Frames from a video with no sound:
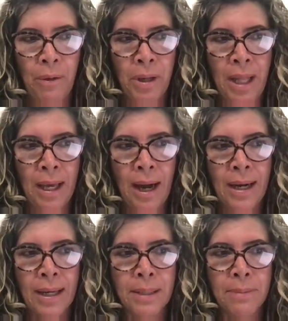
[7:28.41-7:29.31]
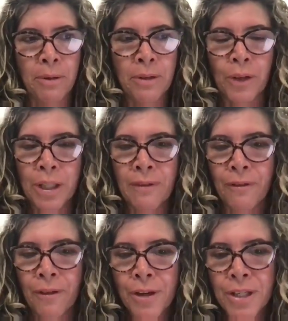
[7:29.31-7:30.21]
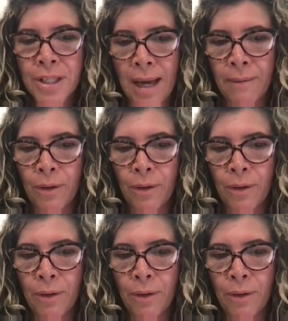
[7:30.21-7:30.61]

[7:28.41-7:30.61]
when I got exposed for the first time